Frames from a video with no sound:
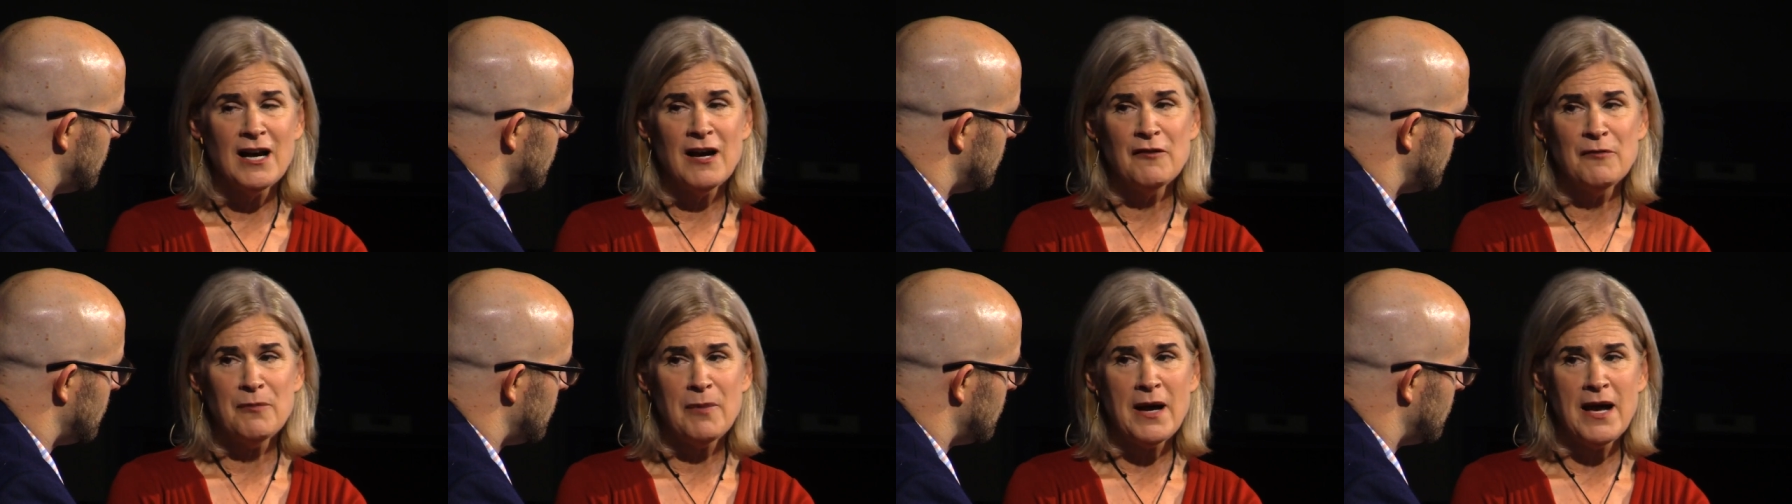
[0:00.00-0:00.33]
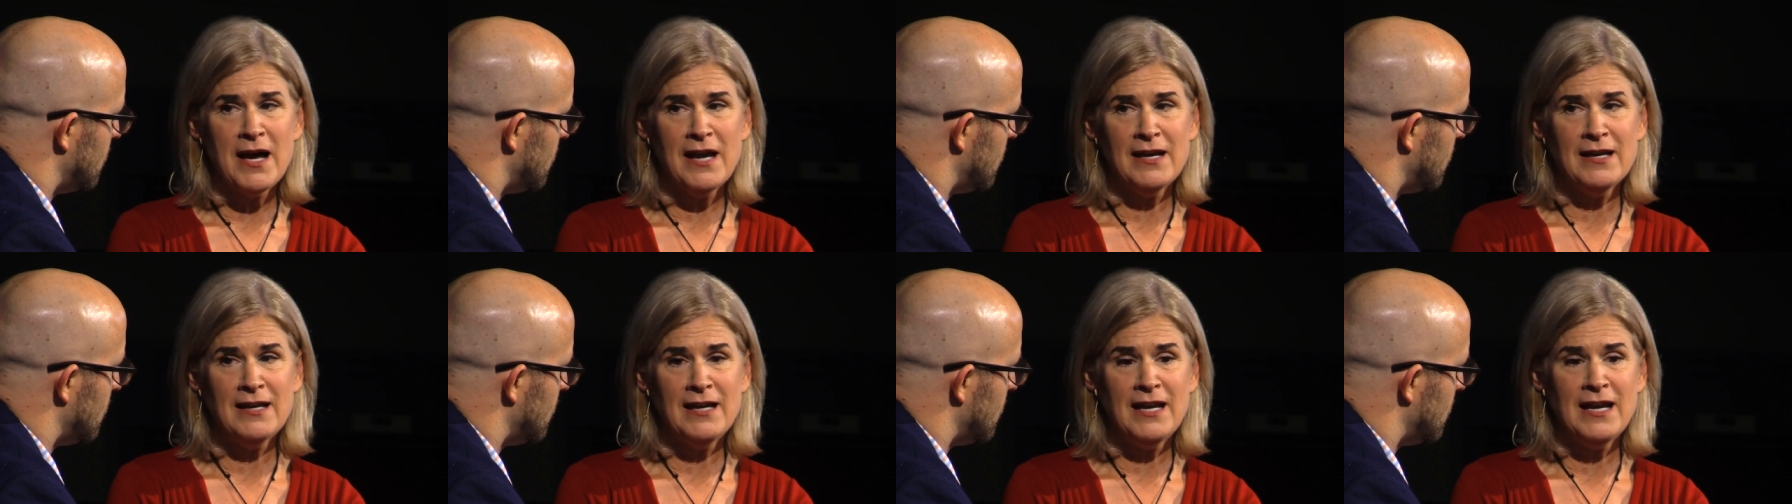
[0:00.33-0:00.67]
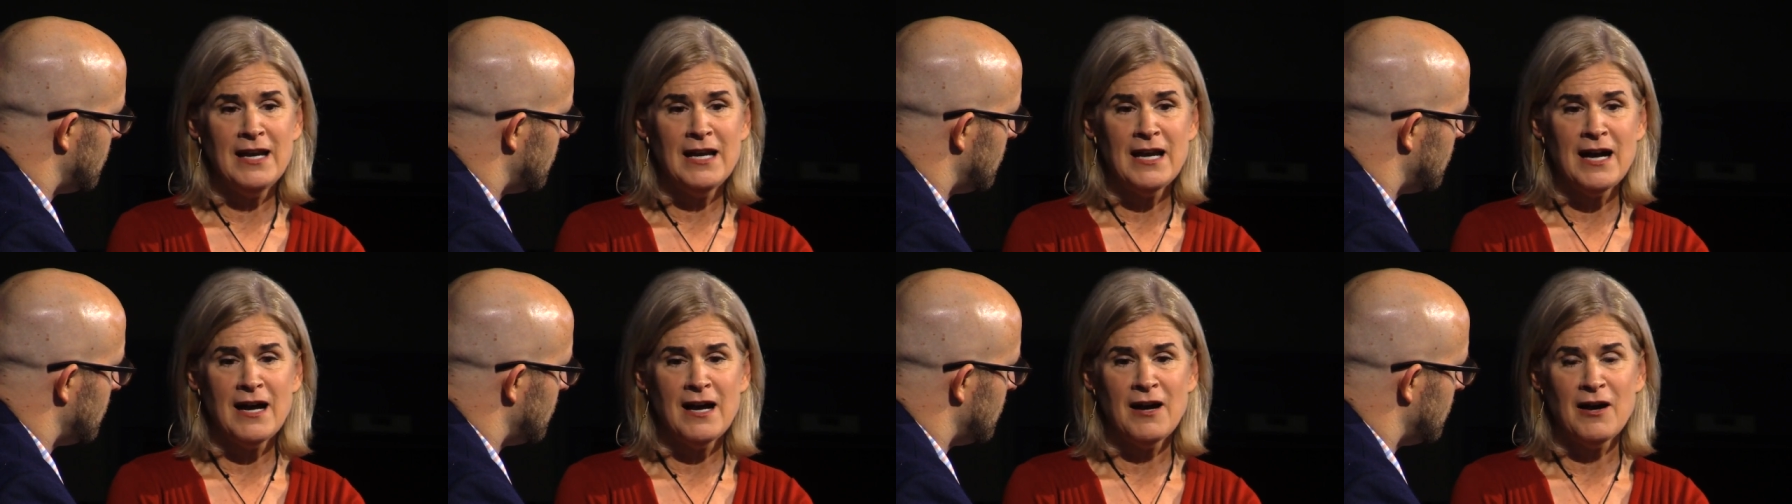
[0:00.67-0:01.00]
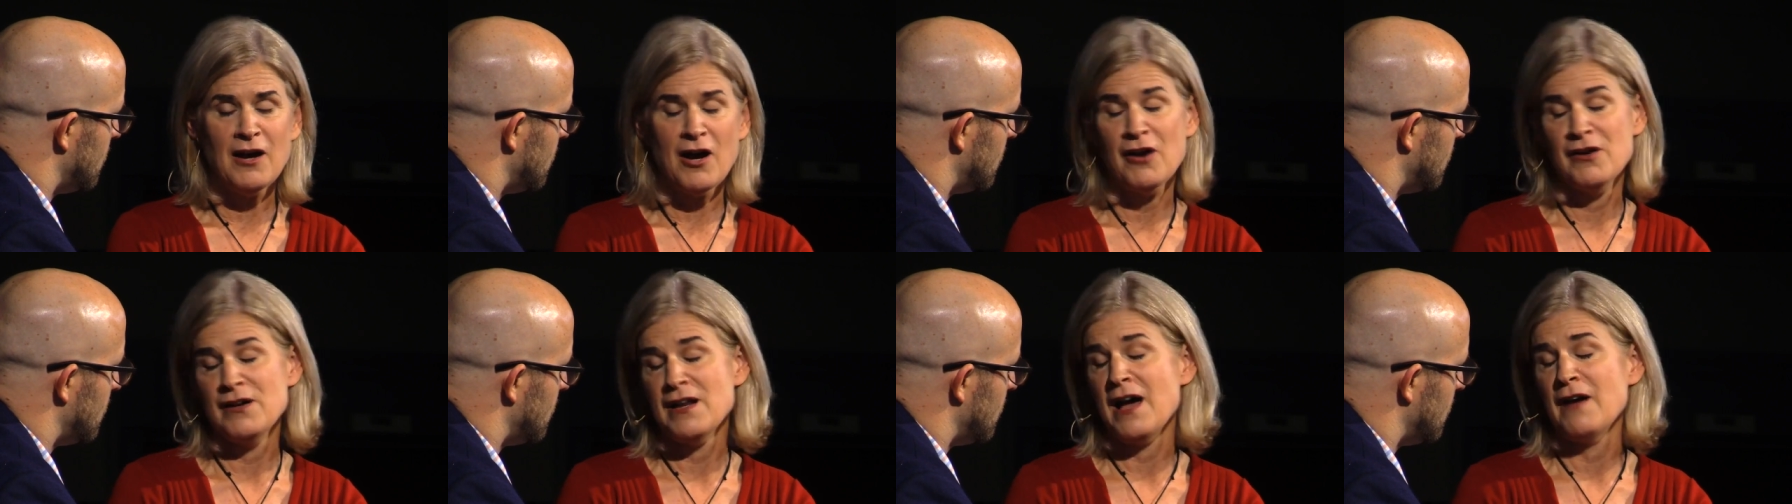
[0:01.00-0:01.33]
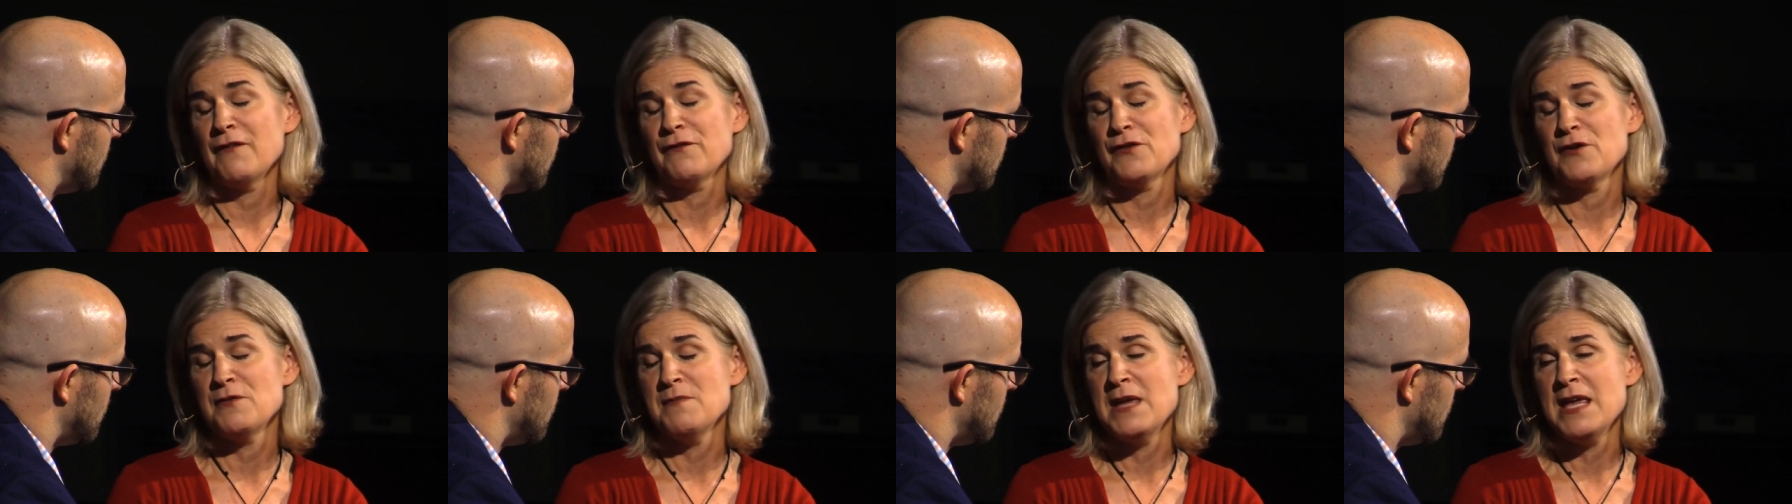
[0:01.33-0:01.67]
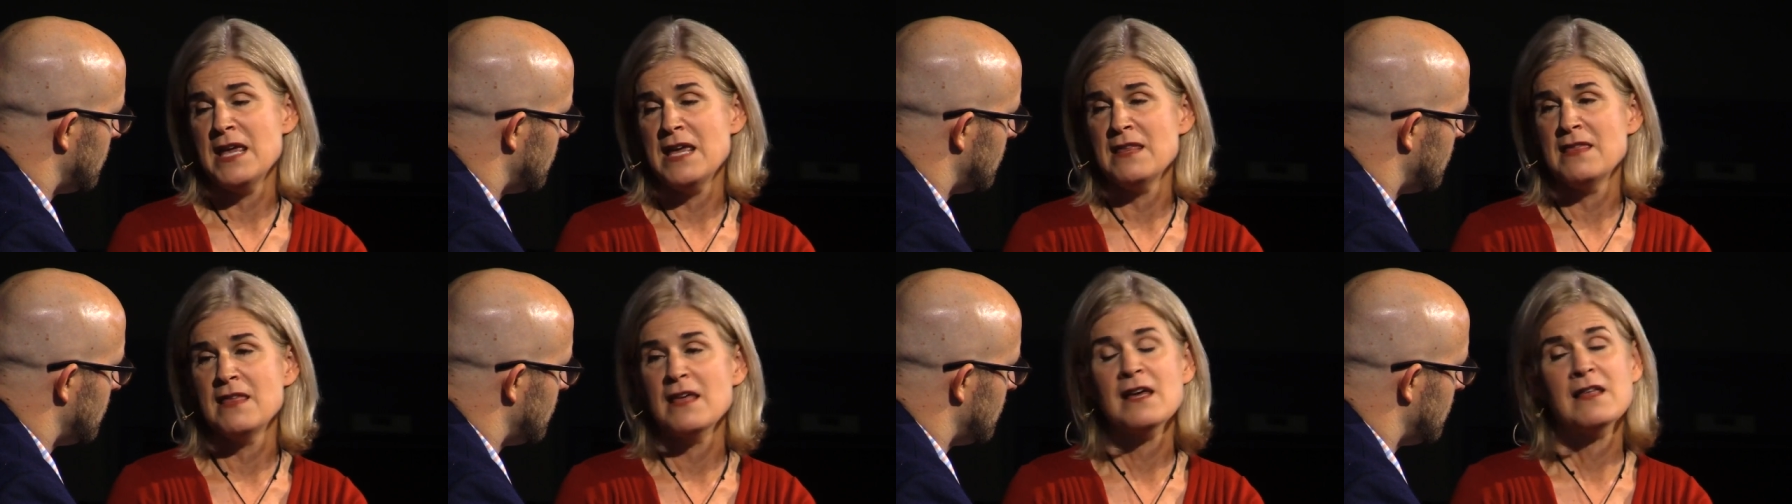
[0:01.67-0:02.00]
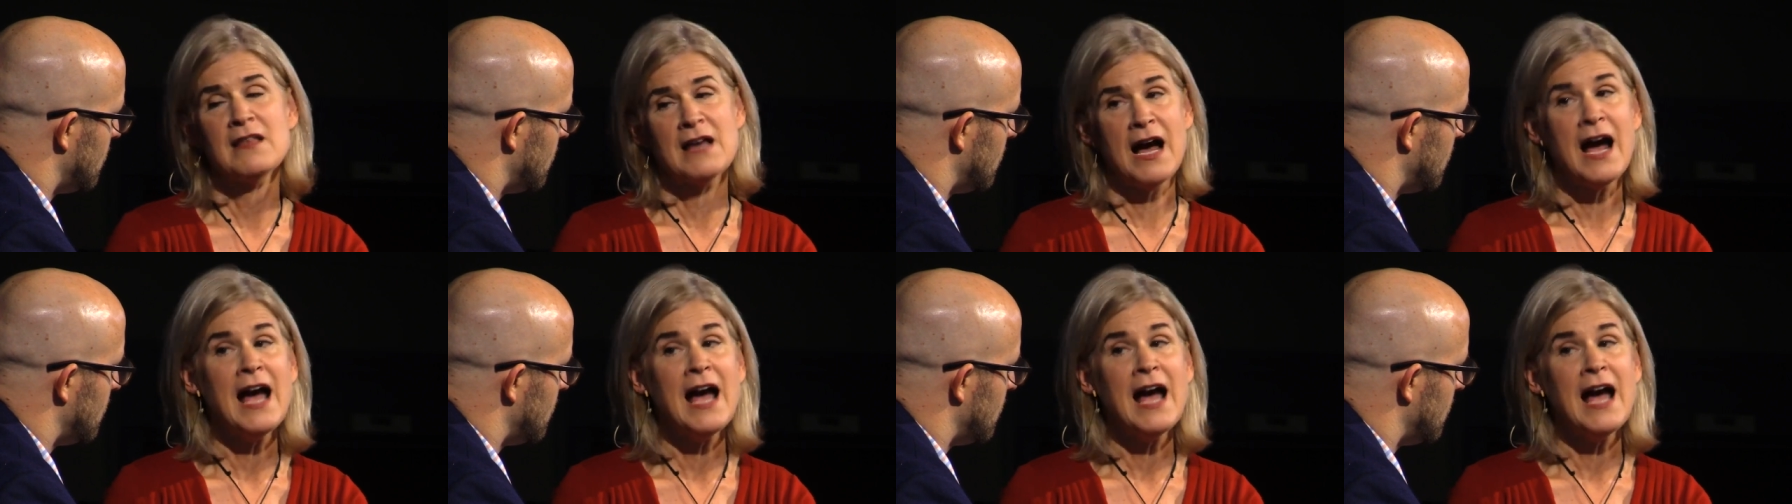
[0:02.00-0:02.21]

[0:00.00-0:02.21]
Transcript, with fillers: of piety uh, are not for me,